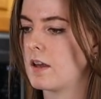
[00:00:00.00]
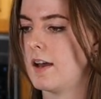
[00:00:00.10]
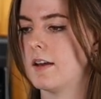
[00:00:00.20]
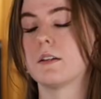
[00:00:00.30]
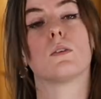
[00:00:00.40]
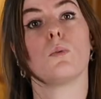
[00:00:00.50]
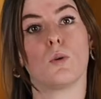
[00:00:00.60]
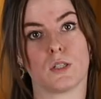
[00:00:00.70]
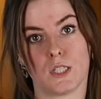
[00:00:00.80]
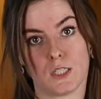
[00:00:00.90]
And
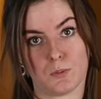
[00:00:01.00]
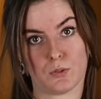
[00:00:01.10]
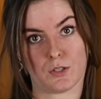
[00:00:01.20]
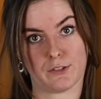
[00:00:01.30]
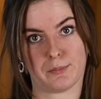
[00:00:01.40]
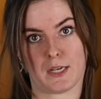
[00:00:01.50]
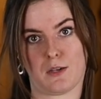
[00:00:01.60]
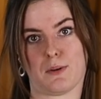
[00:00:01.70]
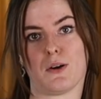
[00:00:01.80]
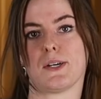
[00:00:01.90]
1 teaspoon of
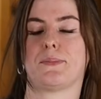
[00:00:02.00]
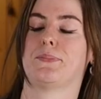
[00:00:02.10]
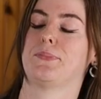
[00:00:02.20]
baking powder.